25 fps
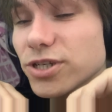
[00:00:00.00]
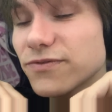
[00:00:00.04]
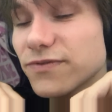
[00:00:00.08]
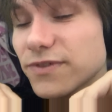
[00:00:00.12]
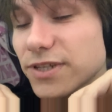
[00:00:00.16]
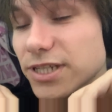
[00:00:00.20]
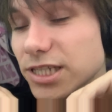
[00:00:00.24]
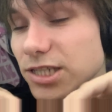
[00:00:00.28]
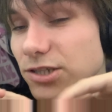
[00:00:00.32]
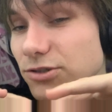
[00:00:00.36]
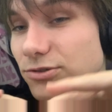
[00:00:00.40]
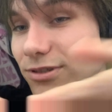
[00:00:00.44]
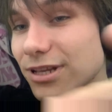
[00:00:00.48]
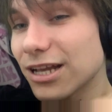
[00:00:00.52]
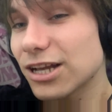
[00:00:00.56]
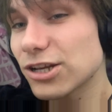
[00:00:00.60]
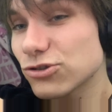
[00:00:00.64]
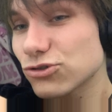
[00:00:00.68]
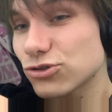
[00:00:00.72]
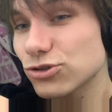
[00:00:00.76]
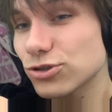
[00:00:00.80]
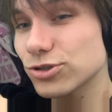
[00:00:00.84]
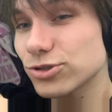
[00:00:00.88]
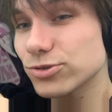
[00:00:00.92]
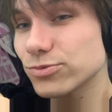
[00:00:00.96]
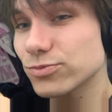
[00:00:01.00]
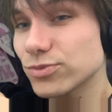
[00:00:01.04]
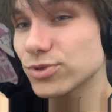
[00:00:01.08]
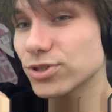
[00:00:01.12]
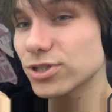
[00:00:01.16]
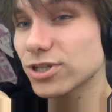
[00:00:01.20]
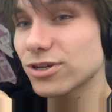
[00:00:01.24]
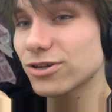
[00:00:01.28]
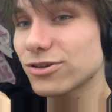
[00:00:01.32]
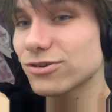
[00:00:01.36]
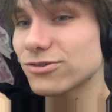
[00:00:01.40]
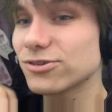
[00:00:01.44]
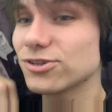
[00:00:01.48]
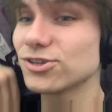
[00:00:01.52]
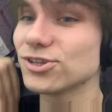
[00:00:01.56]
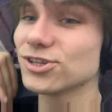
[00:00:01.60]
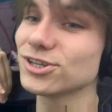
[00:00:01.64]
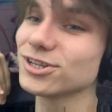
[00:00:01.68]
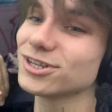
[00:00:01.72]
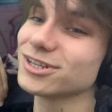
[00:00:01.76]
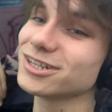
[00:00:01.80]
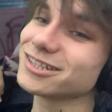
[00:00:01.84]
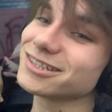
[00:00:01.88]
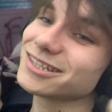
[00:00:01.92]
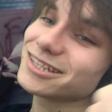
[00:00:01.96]
video down in the description below.
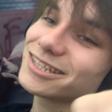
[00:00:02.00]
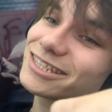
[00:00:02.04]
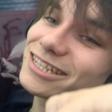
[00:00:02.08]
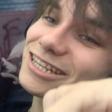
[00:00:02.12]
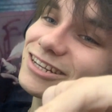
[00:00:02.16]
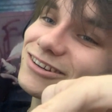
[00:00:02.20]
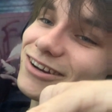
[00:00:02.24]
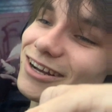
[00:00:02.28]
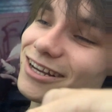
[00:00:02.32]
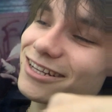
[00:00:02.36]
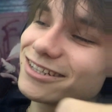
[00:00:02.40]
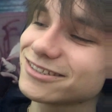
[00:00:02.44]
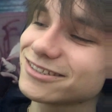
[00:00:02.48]
Let's get right